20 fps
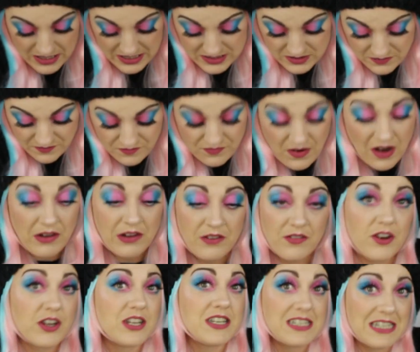It's a very,
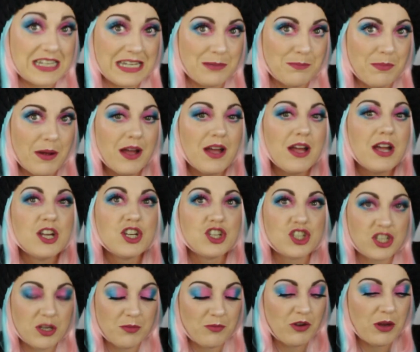very deep,
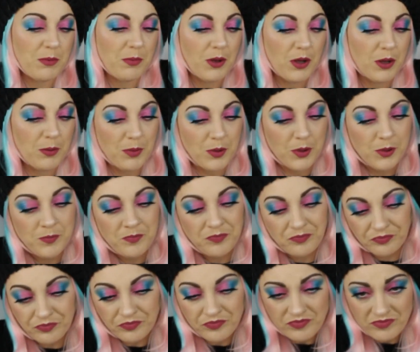shimmery purple.
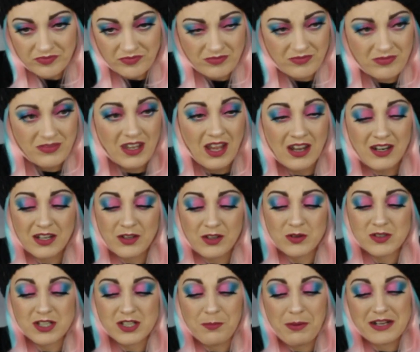And I
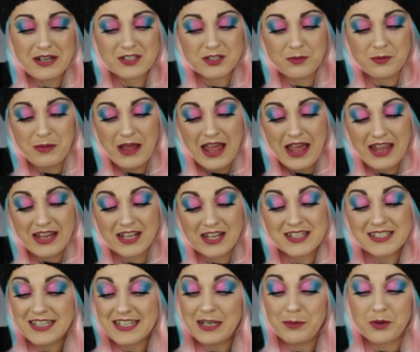also picked up a
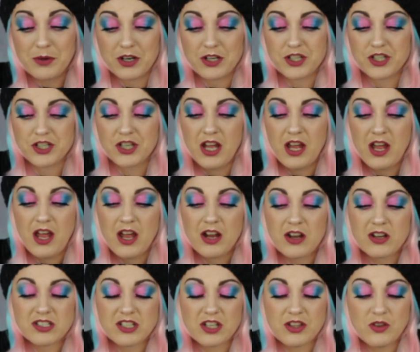concealer brush
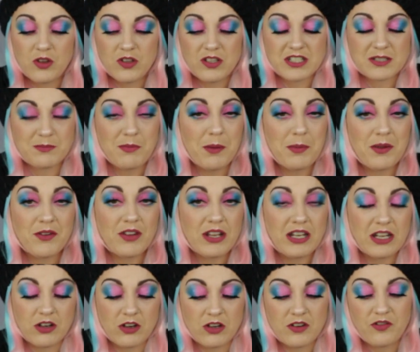because I thought this might be
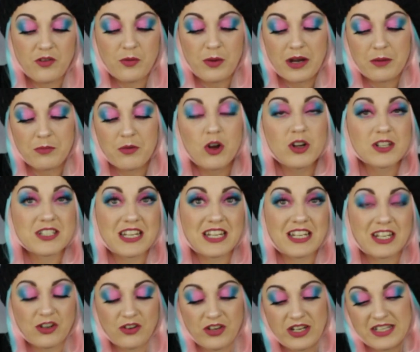really good for when I'm
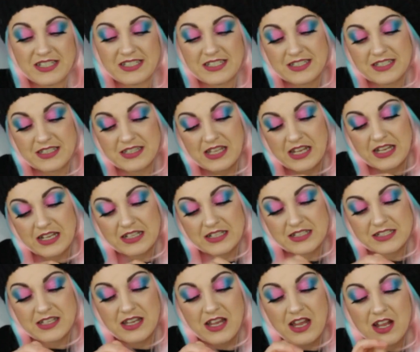cutting creases and
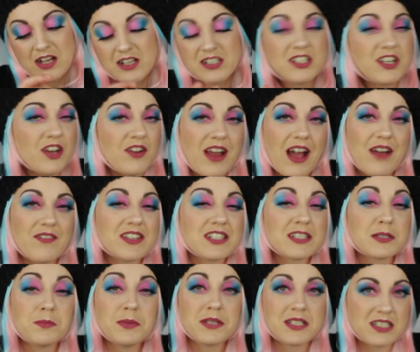things. Because I don't have a
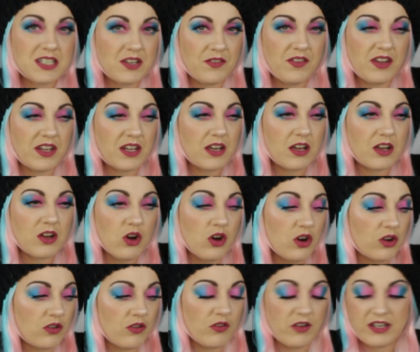specific
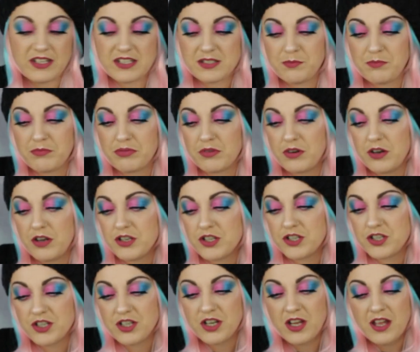cut crease
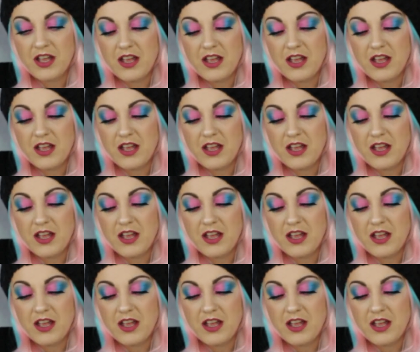brush.